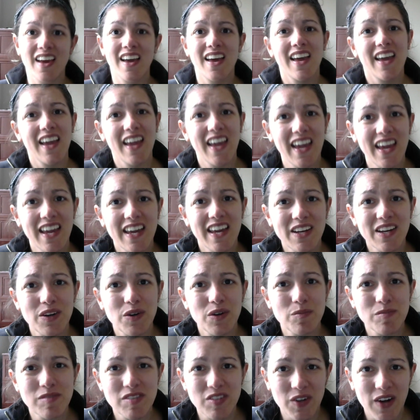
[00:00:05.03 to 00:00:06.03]
Hey
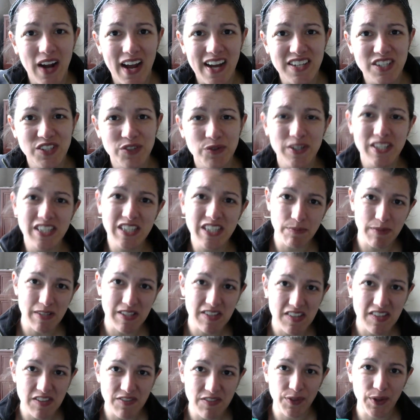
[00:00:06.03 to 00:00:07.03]
Gomes graduates,
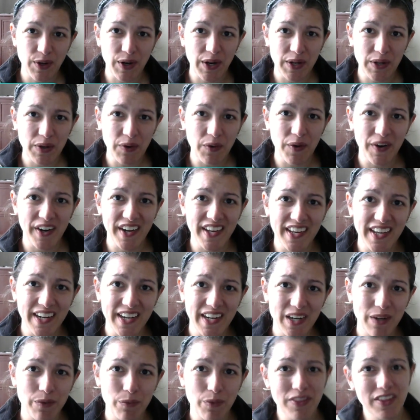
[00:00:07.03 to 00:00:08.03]
Mrs. Florence Corey
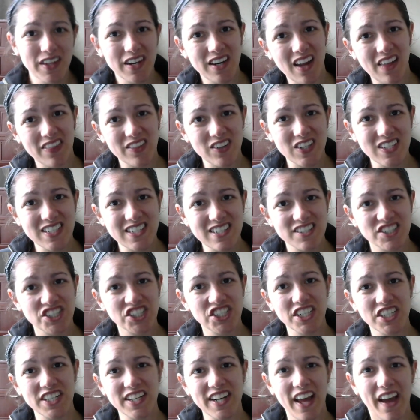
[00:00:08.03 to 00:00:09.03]
here with another
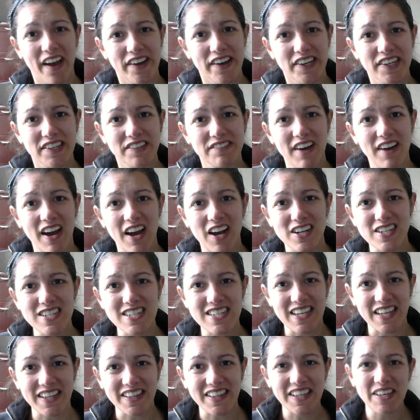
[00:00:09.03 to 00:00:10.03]
edition of our
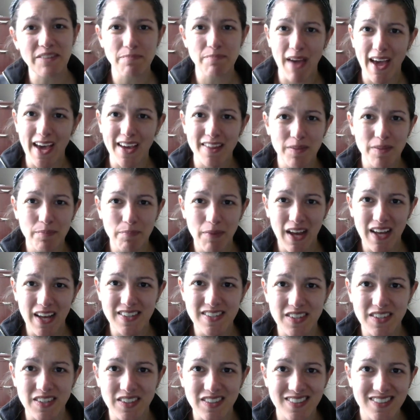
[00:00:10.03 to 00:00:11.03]
daily math
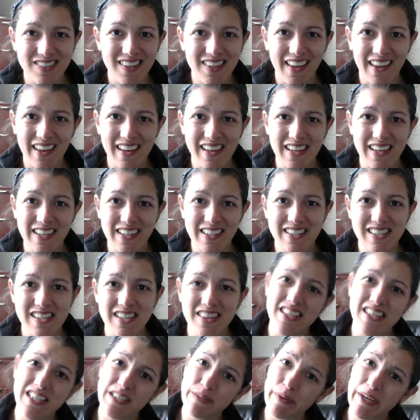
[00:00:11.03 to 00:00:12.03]
puzzles. And
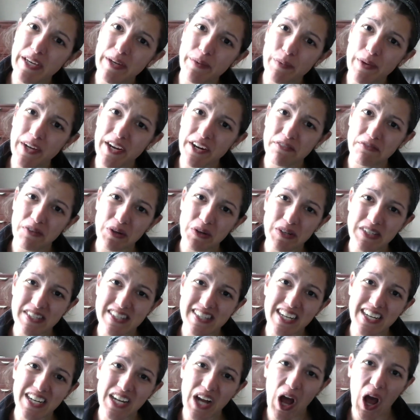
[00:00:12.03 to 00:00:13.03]
this week we are
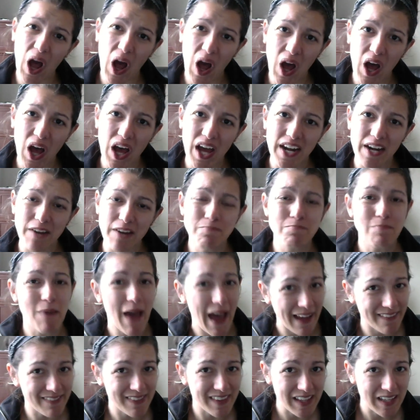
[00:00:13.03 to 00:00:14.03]
focusing on
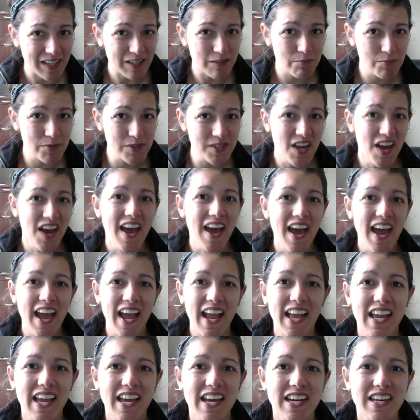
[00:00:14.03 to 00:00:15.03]
Mad Libs.
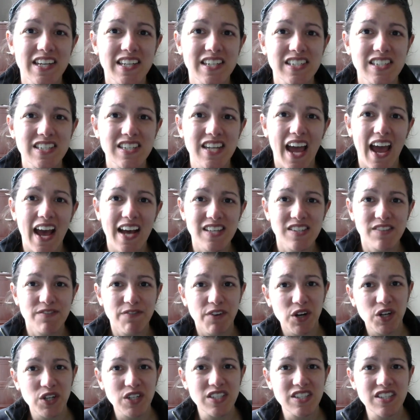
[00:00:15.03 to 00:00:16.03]
And as
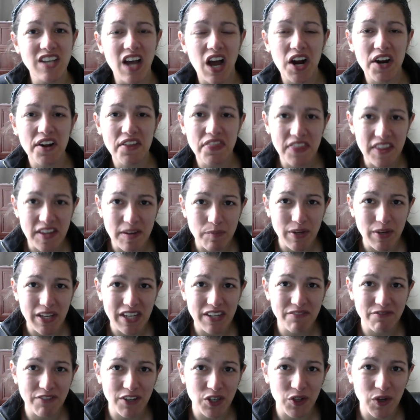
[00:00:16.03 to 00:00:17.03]
far as our theme week
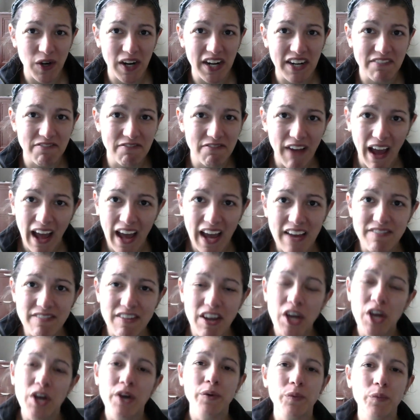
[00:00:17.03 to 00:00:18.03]
for grade 5,
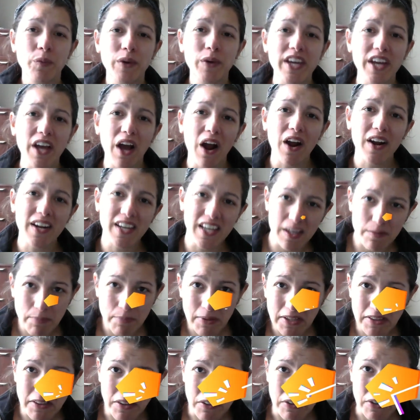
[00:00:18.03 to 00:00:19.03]
we are
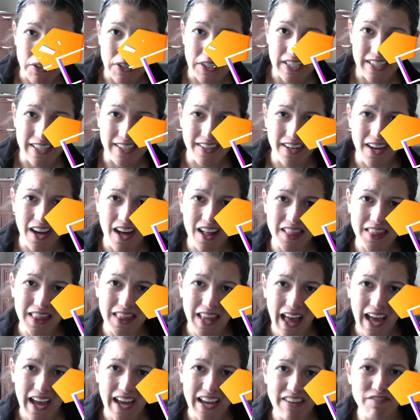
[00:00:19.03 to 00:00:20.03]
keeping the learning
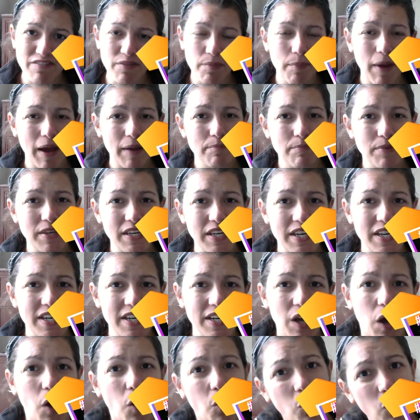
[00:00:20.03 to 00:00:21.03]
alive by
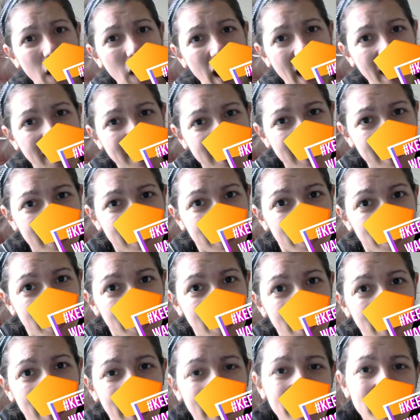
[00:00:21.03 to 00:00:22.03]
being wacky
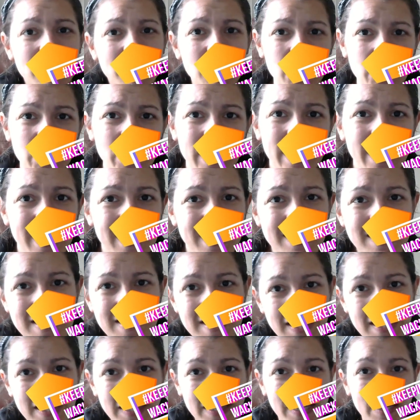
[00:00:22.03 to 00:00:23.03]
and learning in a
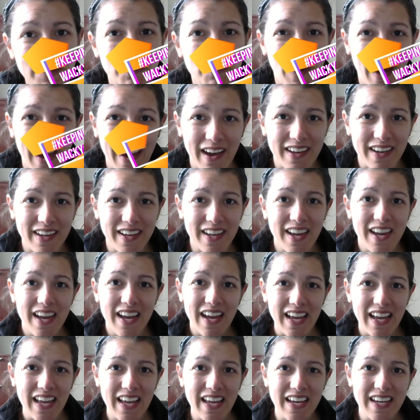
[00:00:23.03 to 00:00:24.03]
silly way.
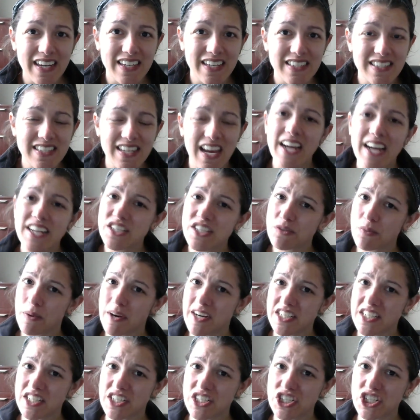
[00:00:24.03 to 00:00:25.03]
And I just
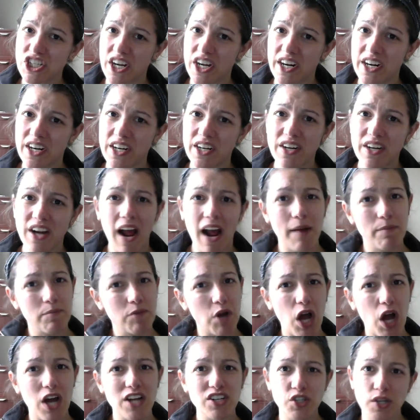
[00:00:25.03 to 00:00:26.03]
wanted to share, I'm
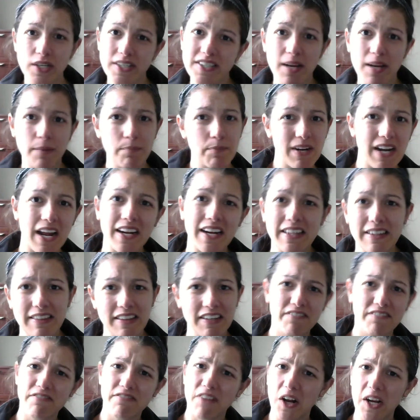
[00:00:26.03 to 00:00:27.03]
not dressed up in
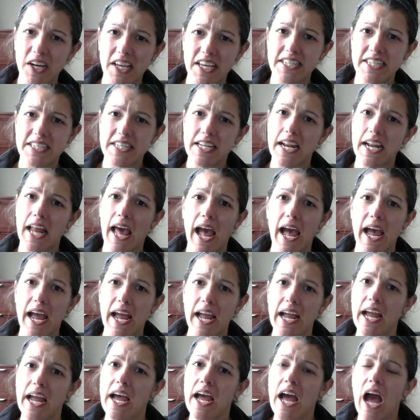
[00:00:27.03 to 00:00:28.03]
anything funky
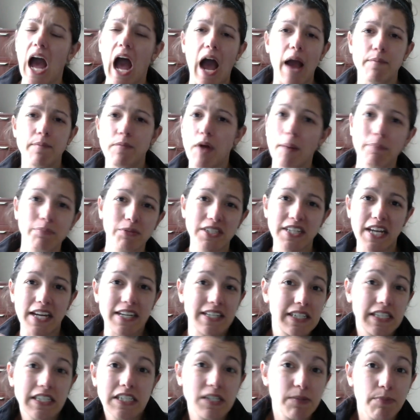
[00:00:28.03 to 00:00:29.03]
today. I'm not
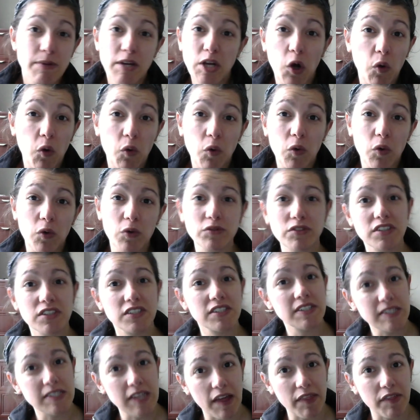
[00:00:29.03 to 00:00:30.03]
pretending to be cold or
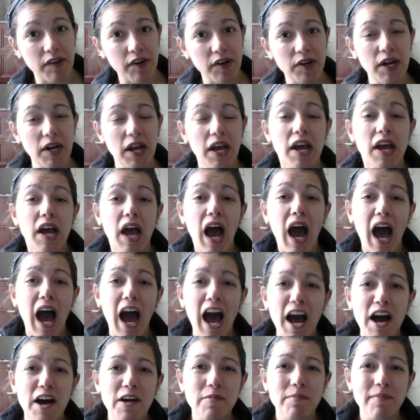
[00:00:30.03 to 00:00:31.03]
southern.
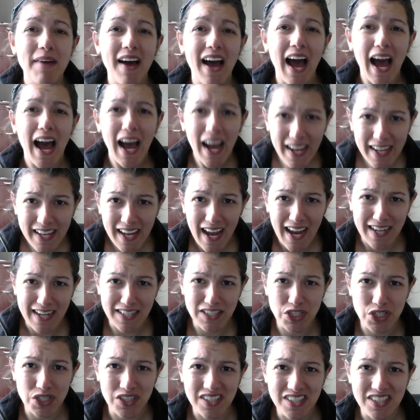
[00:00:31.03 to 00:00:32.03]
I
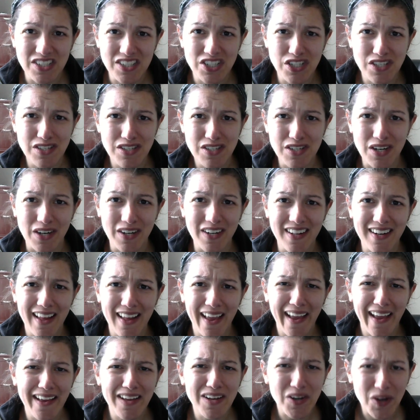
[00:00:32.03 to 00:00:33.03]
actually just started
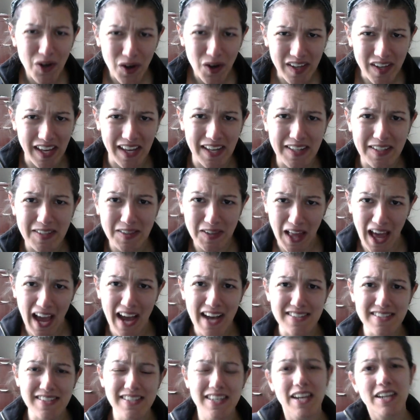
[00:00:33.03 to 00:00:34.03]
a cooking
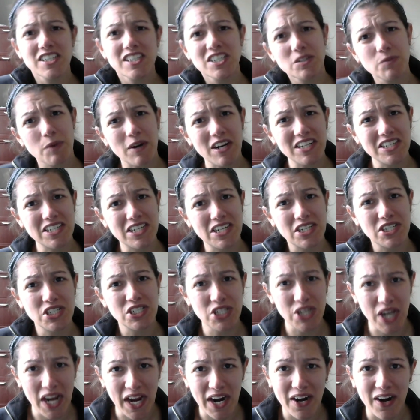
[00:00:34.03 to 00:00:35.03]
class, and I just wanted to
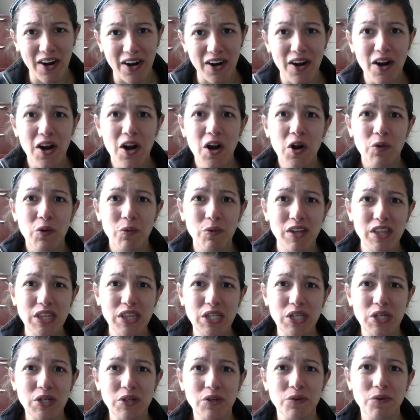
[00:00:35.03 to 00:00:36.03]
share with
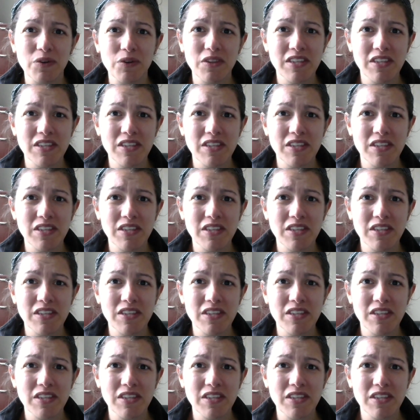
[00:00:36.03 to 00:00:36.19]
you.